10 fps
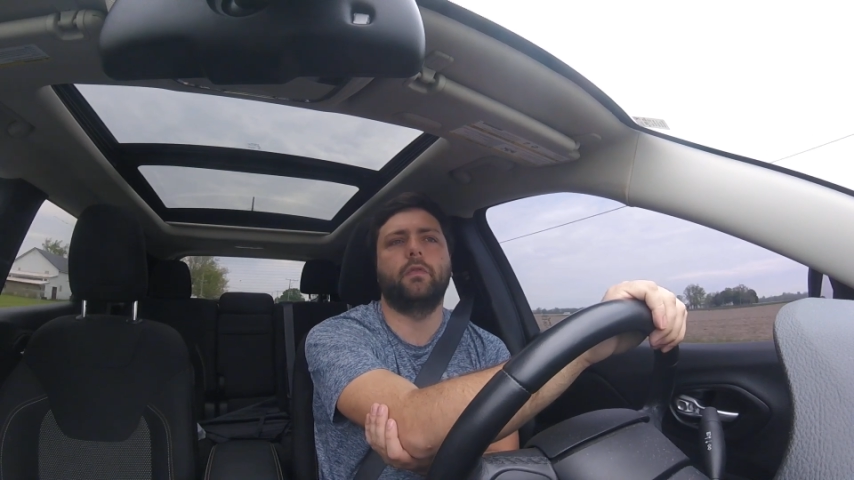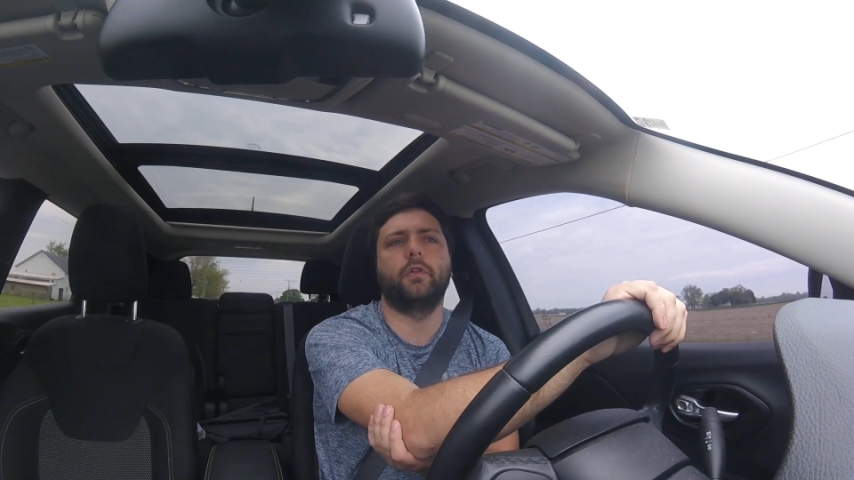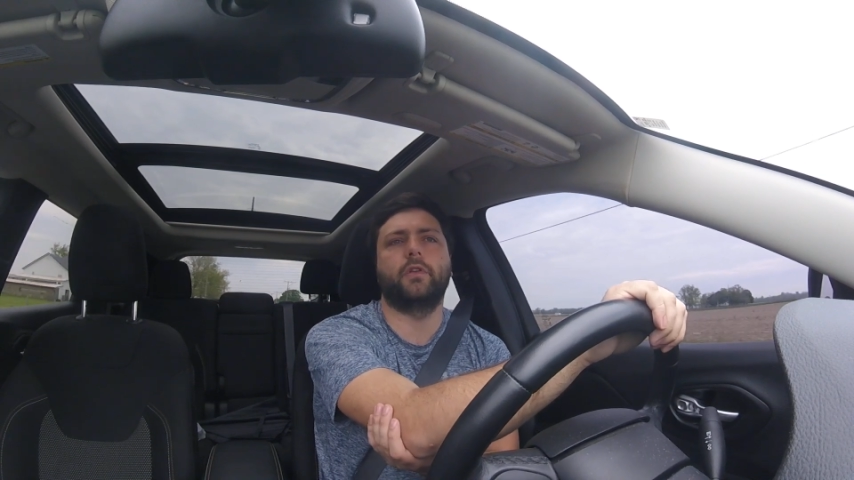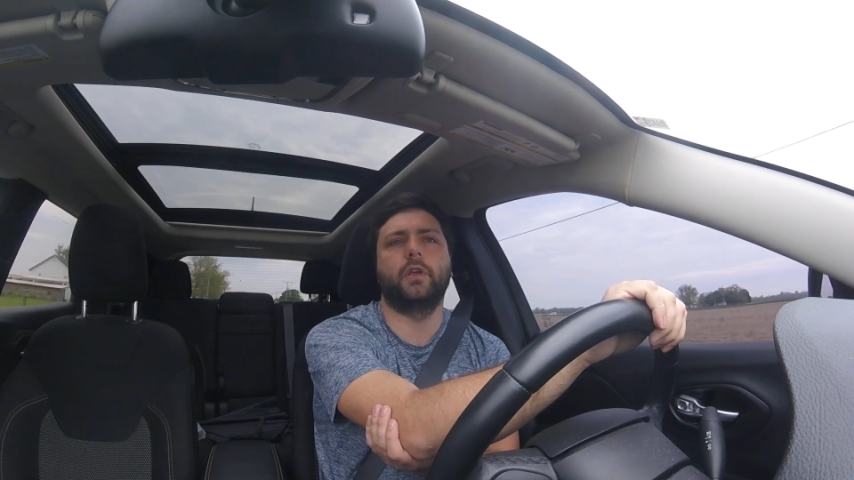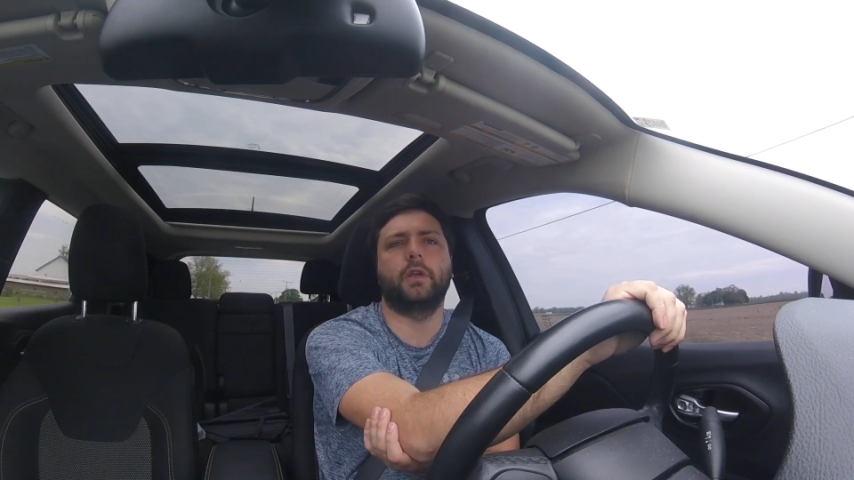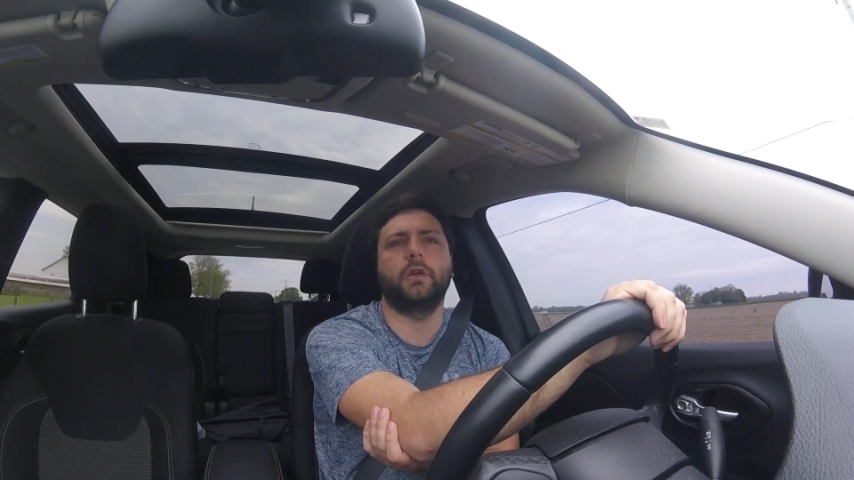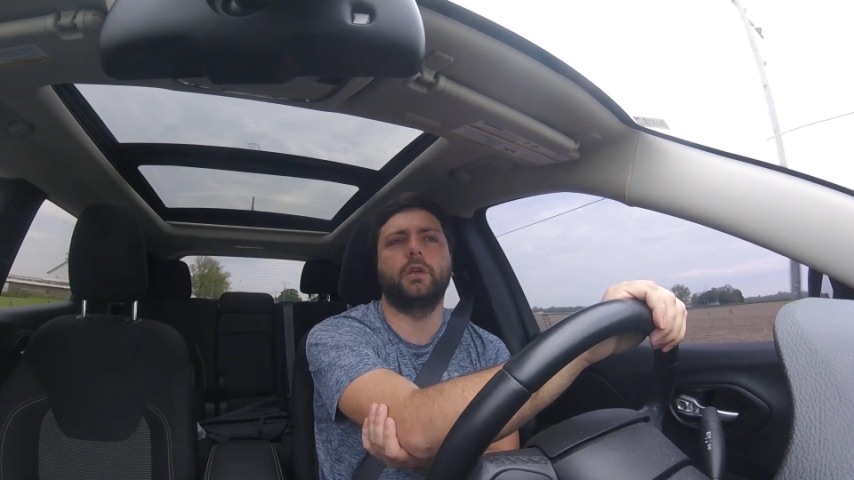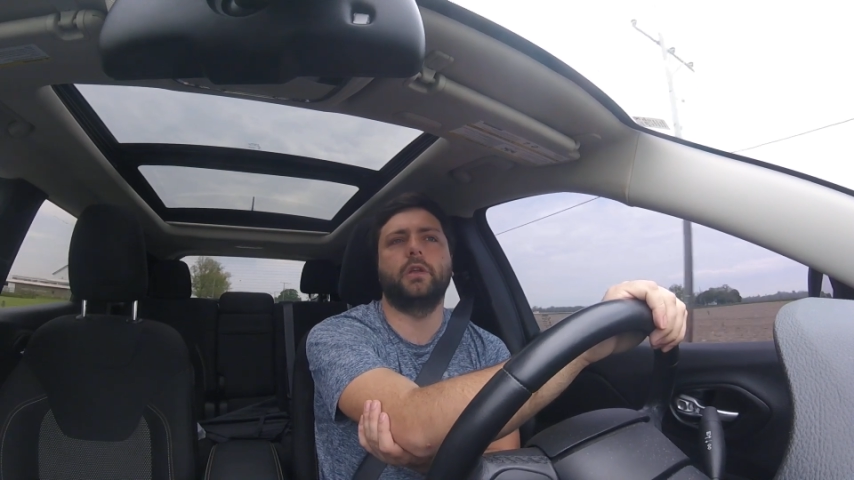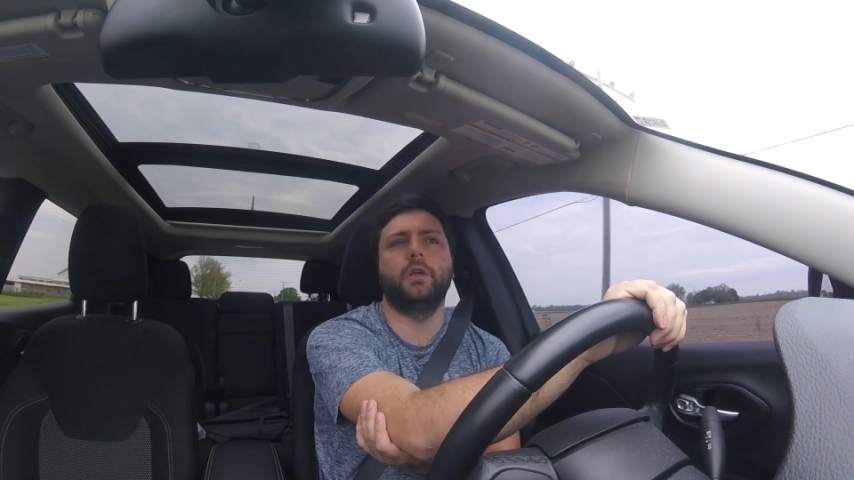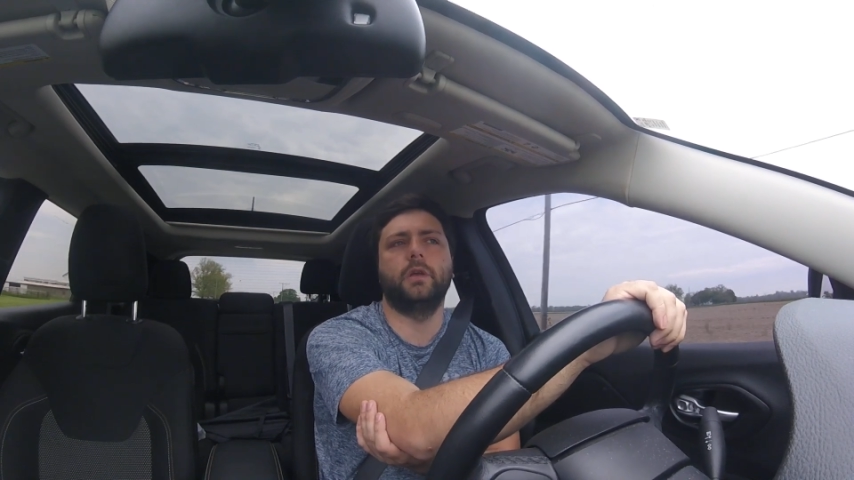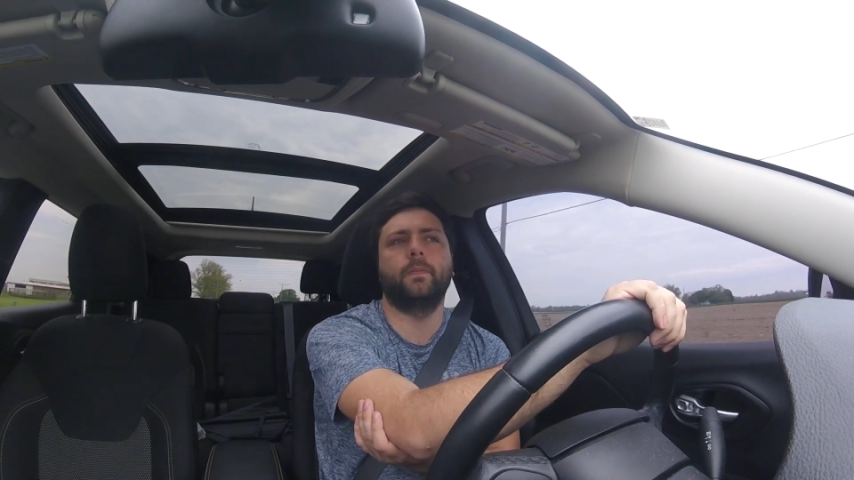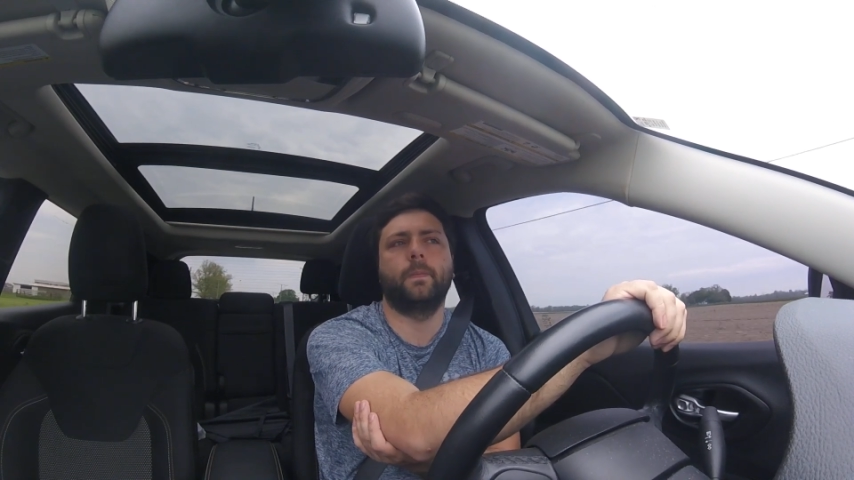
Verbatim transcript: they're taking any